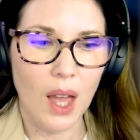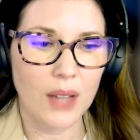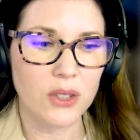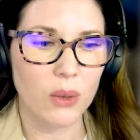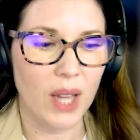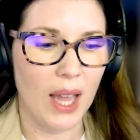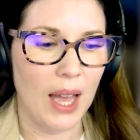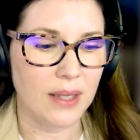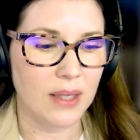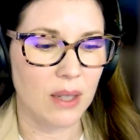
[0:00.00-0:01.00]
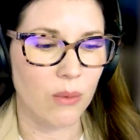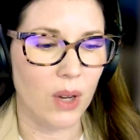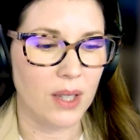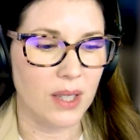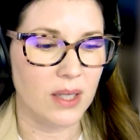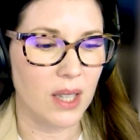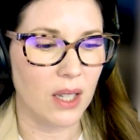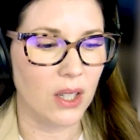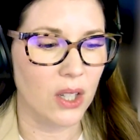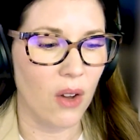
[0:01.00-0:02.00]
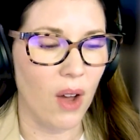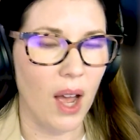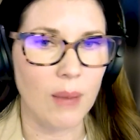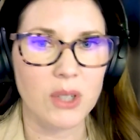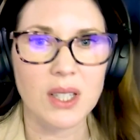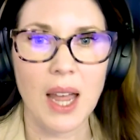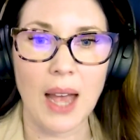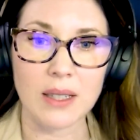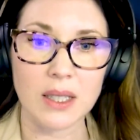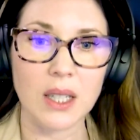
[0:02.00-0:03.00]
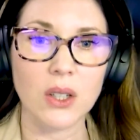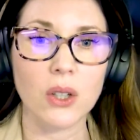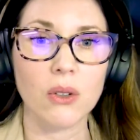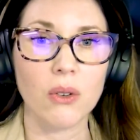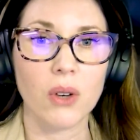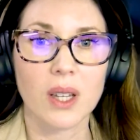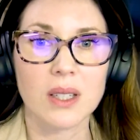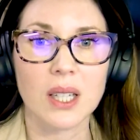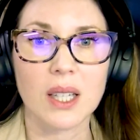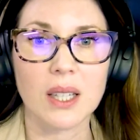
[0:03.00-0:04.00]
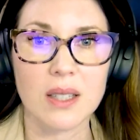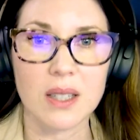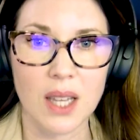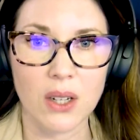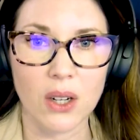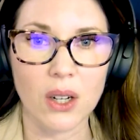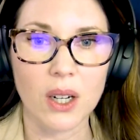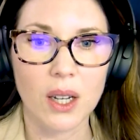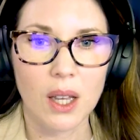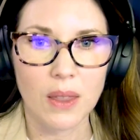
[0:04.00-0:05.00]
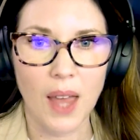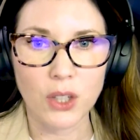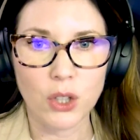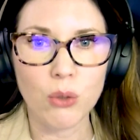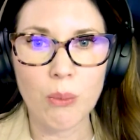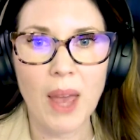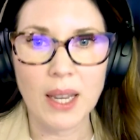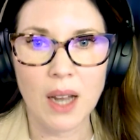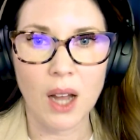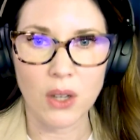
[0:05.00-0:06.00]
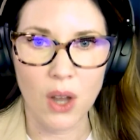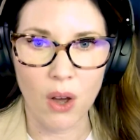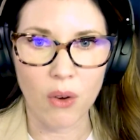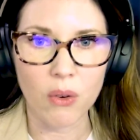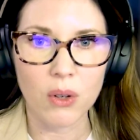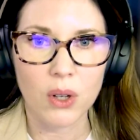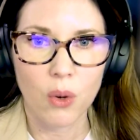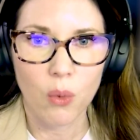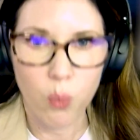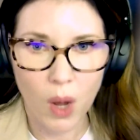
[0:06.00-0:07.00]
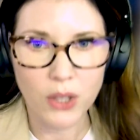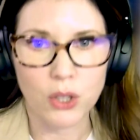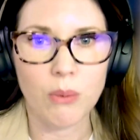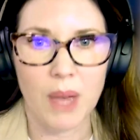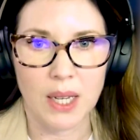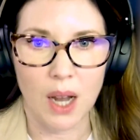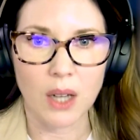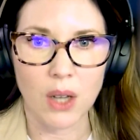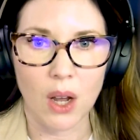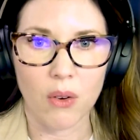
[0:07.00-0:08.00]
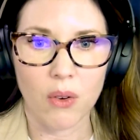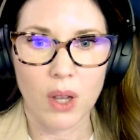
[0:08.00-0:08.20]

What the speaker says: And so what I asked them was, I said, I'm just asking you to consider that you may not know what you may not know.